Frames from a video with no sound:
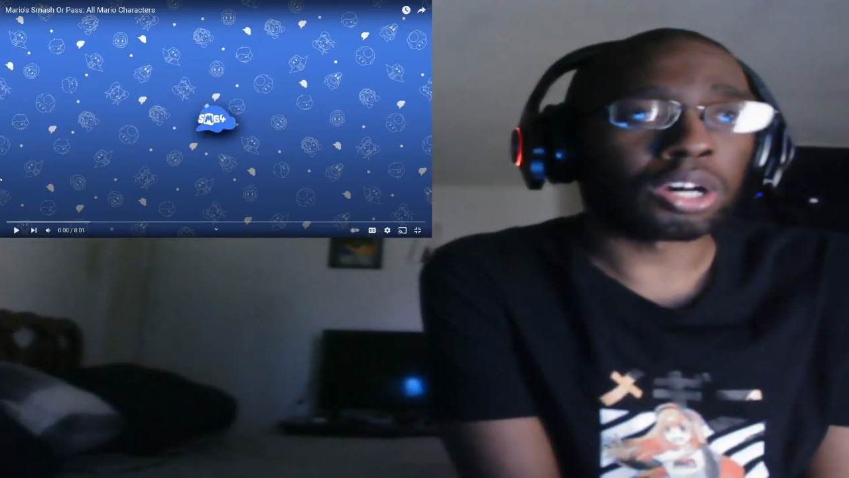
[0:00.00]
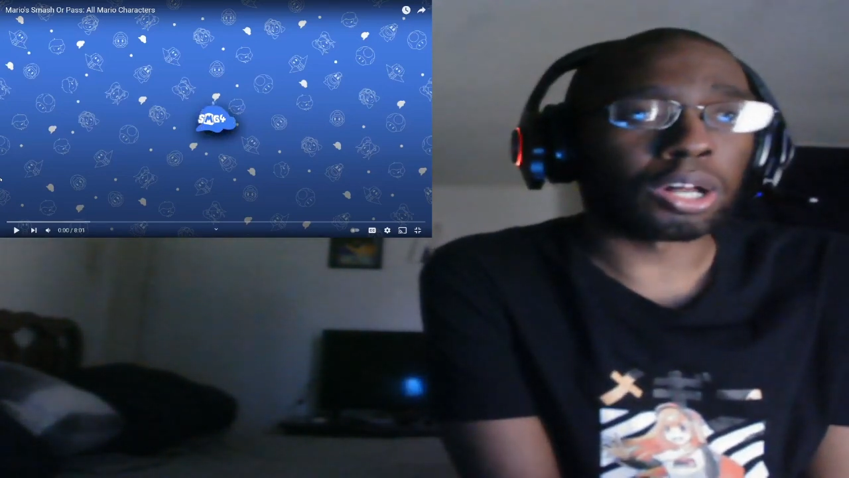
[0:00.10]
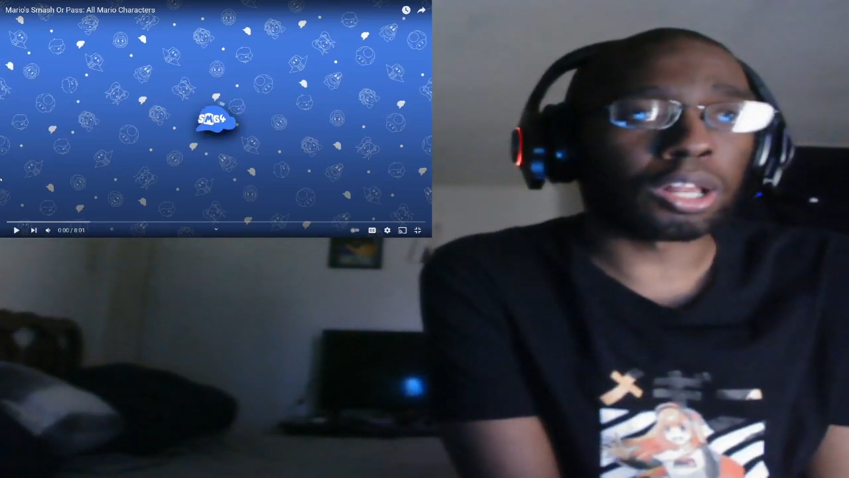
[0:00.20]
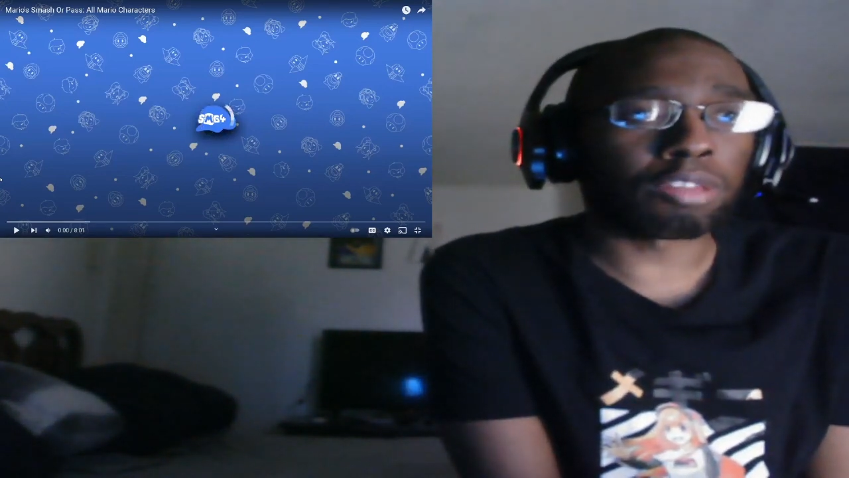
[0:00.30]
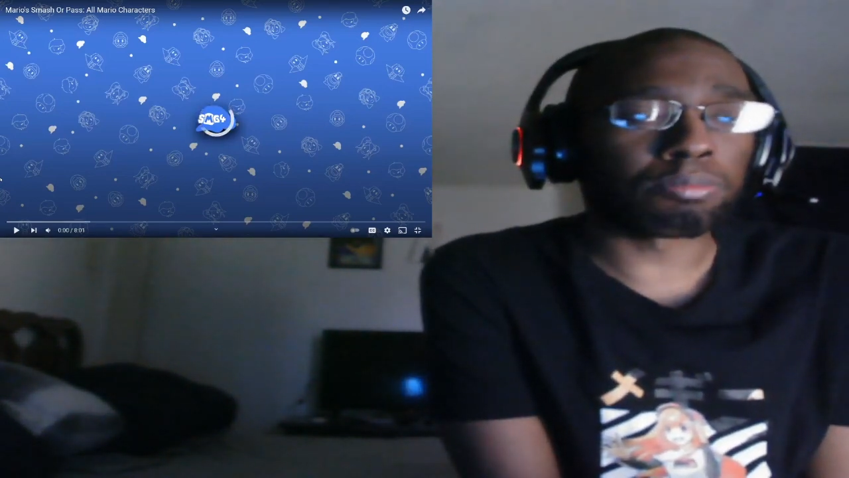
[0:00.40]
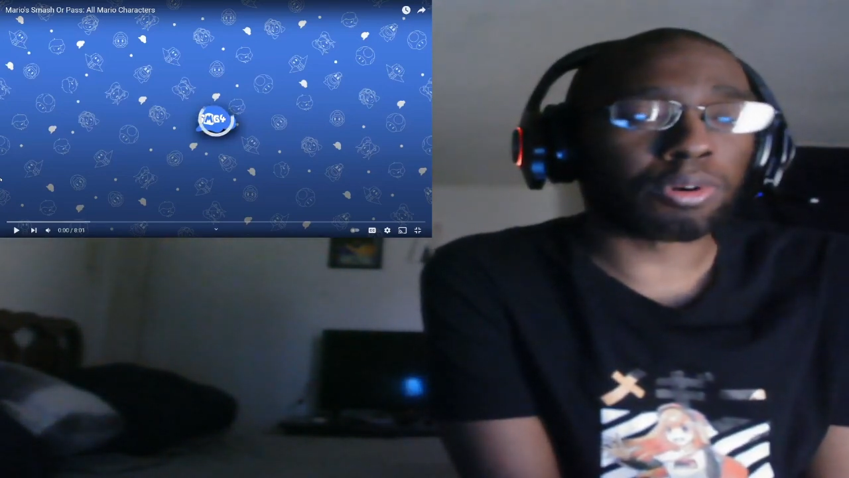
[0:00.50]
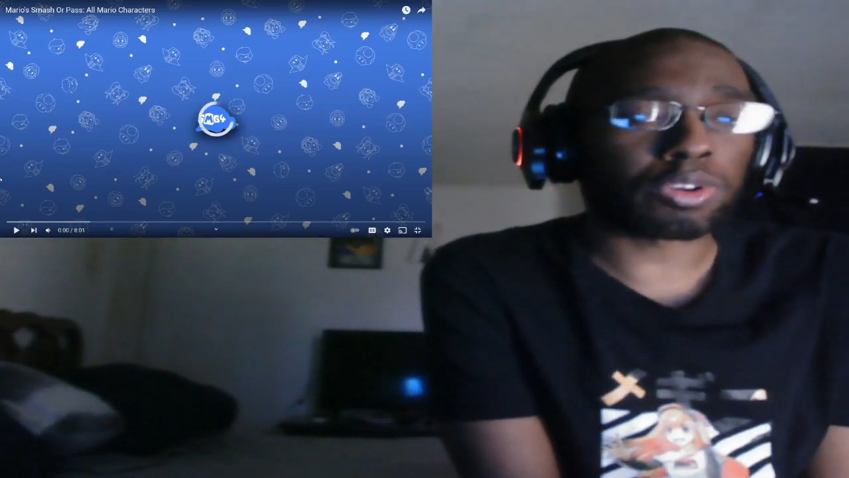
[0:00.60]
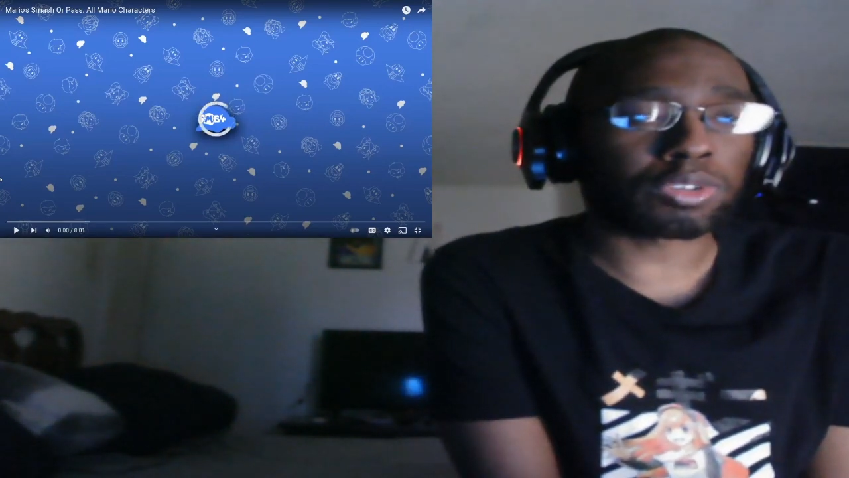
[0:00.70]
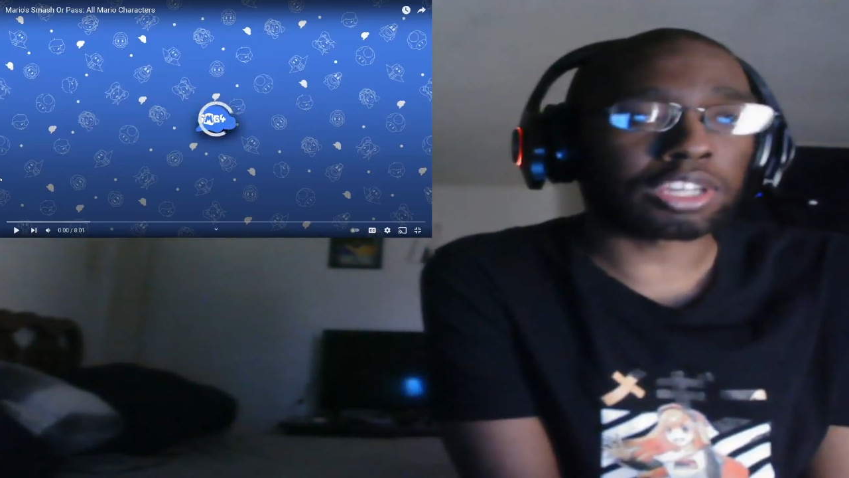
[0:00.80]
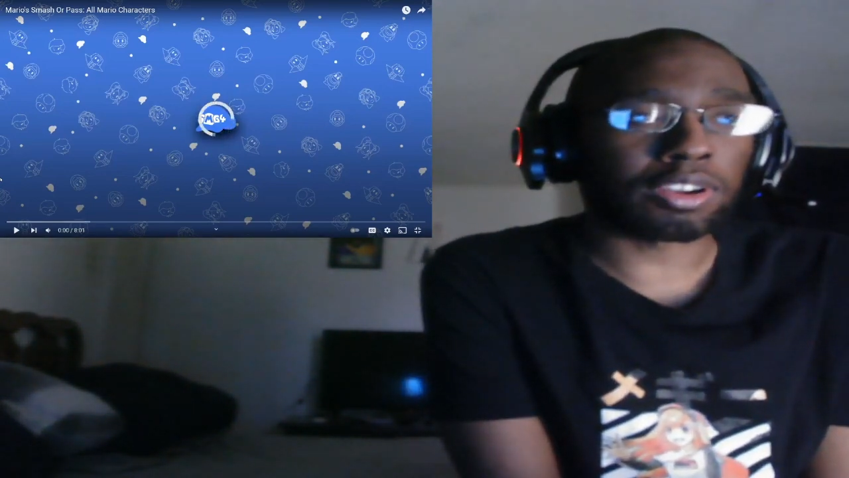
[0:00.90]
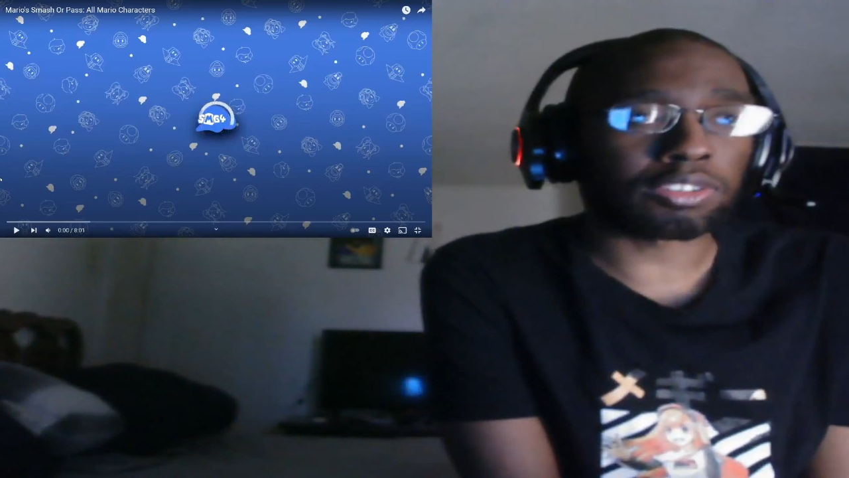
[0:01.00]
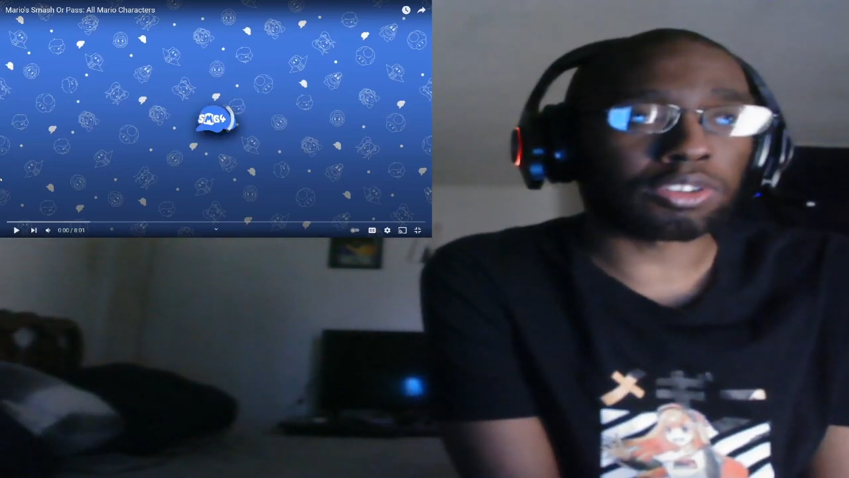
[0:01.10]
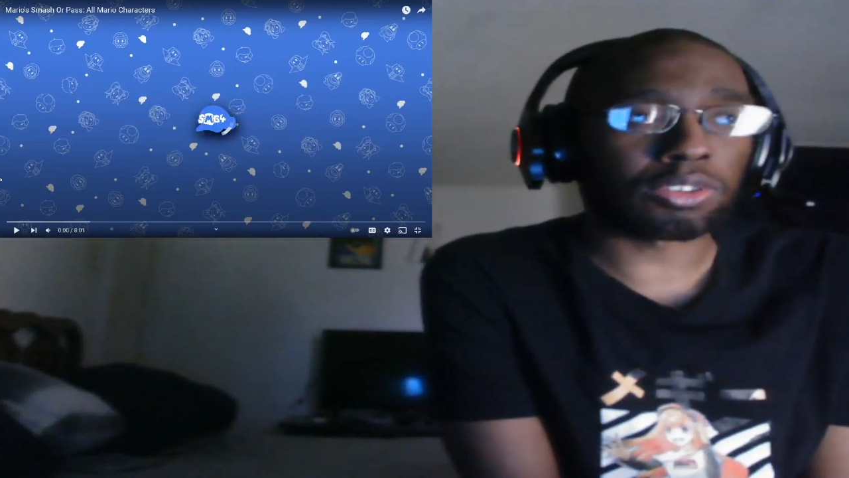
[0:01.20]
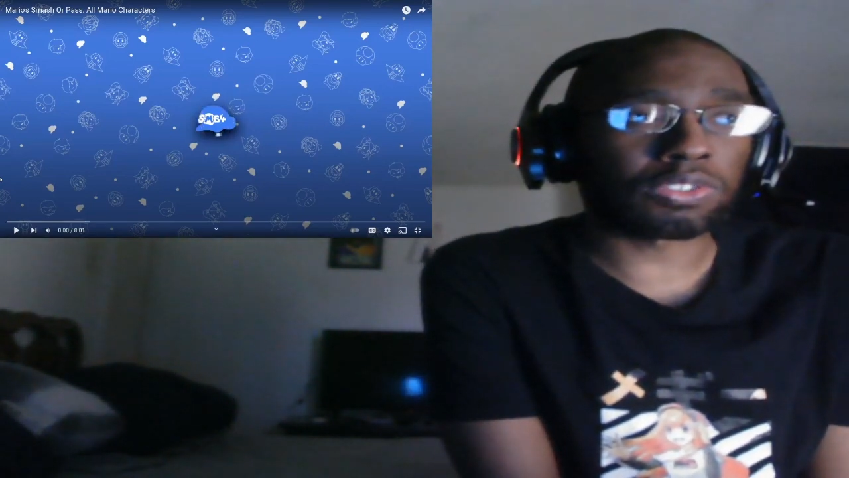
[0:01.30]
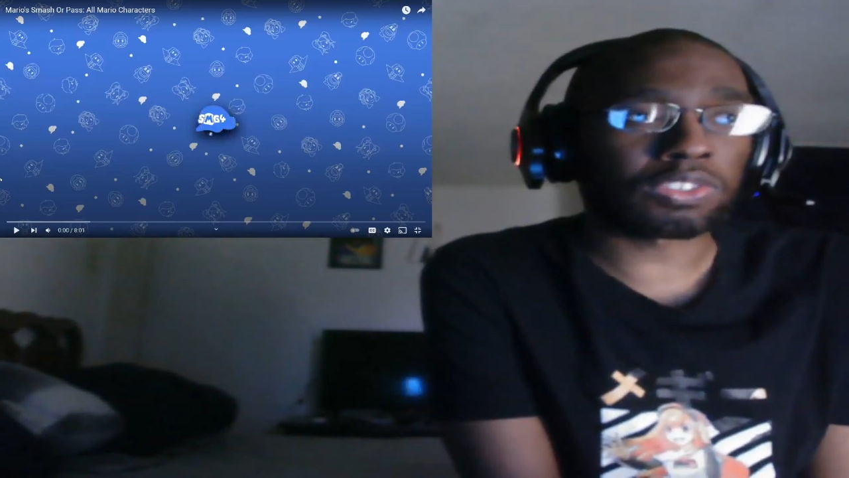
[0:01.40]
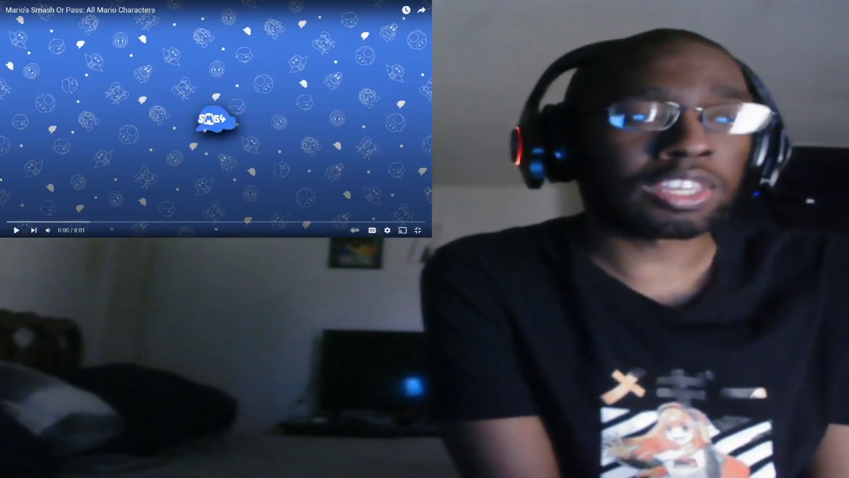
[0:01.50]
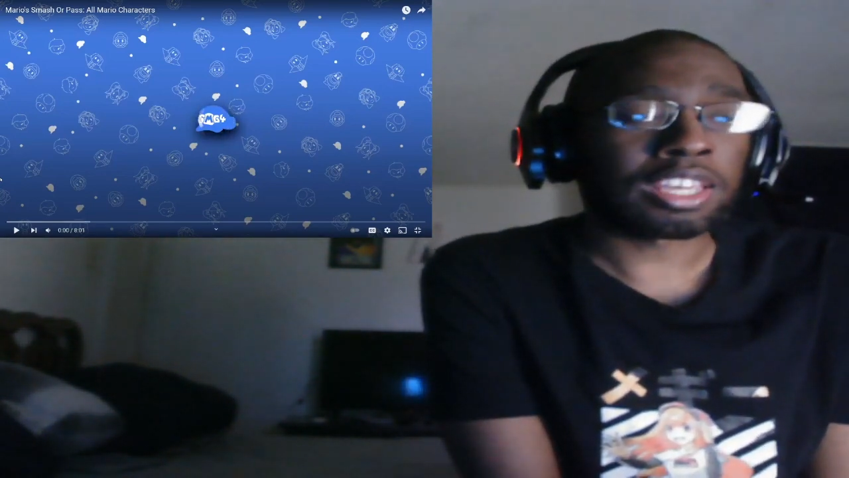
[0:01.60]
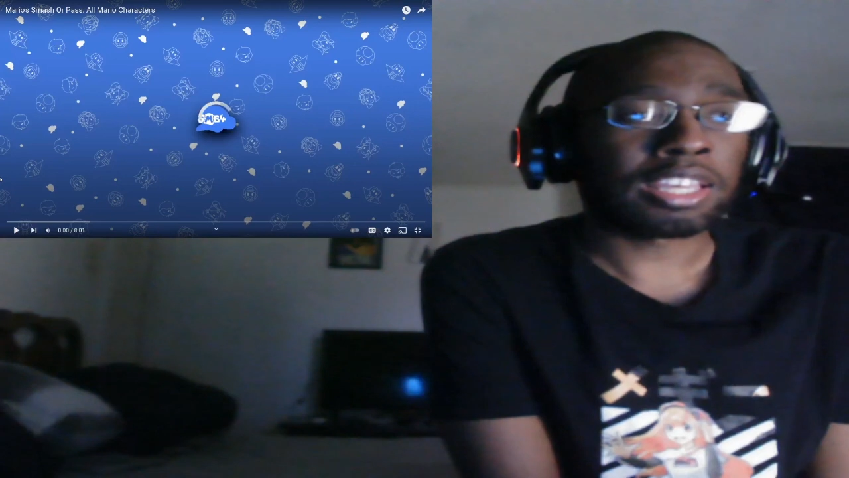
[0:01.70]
all Mario characters.